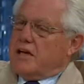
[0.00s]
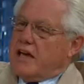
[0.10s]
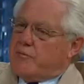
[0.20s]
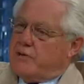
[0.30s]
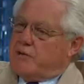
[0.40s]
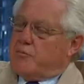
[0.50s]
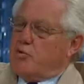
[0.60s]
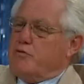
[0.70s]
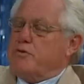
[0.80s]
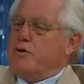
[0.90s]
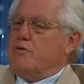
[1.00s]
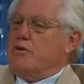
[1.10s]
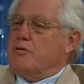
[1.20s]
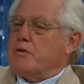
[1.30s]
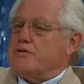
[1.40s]
Came, moved to the
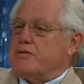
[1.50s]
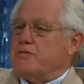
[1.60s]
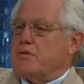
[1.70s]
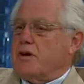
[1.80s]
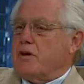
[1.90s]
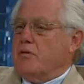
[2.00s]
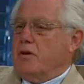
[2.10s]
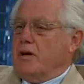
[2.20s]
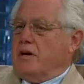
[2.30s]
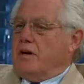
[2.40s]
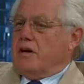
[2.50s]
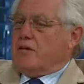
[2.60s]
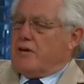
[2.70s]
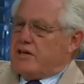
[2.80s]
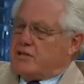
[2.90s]
University of Toronto, uh,
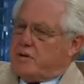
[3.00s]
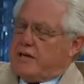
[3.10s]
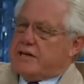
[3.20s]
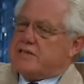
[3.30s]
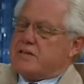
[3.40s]
graduated in